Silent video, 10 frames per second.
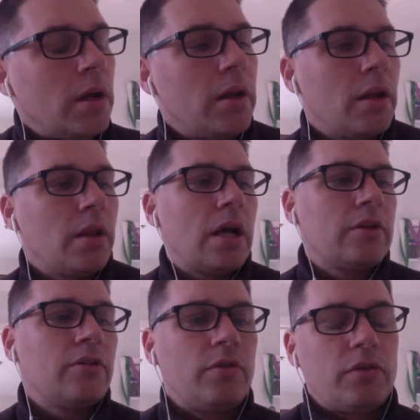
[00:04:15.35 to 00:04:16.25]

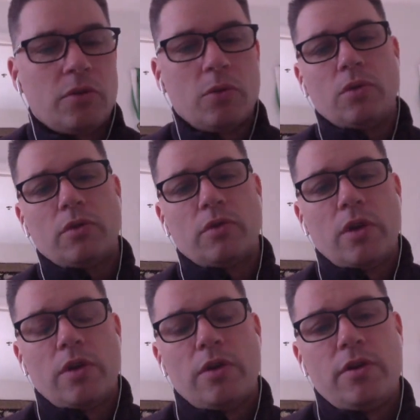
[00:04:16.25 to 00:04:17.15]
lots of schools,
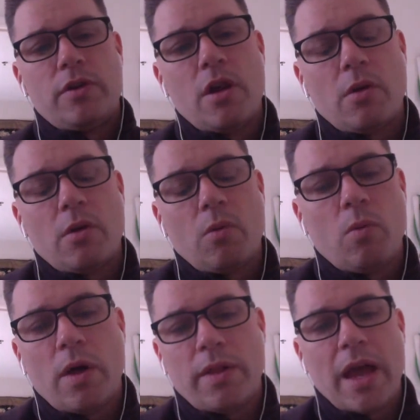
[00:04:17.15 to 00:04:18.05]

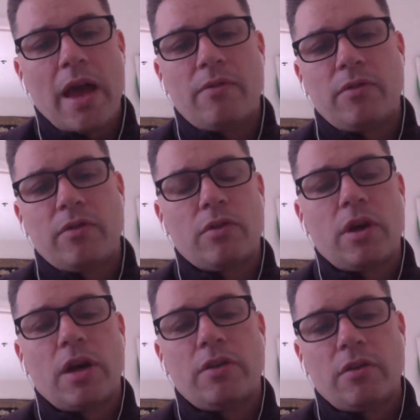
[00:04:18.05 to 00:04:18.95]
while they have certain
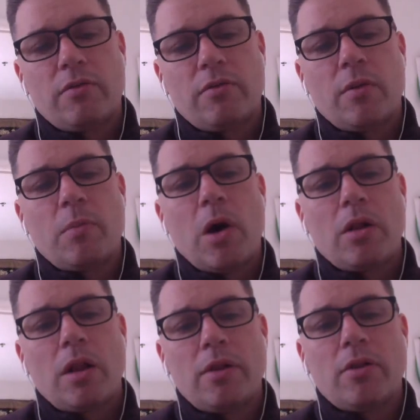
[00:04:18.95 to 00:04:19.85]
kinds of
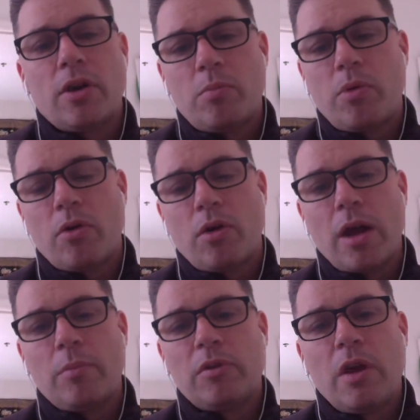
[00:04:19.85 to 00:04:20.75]
online learning
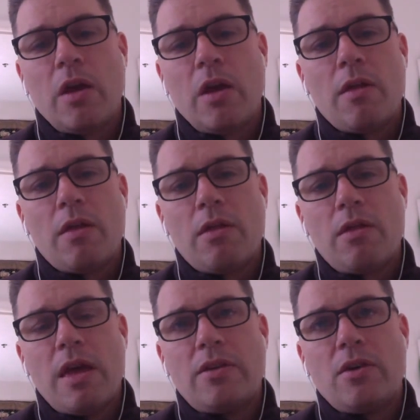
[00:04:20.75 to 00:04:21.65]
programs,
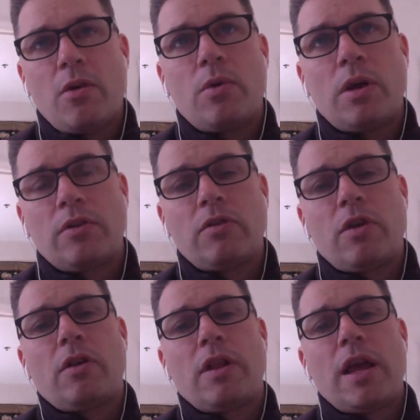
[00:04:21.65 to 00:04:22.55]
they don't
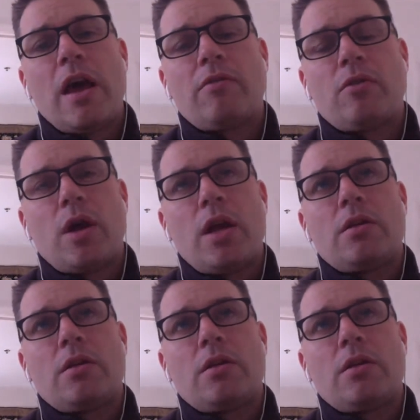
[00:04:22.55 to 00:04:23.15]
necessarily have great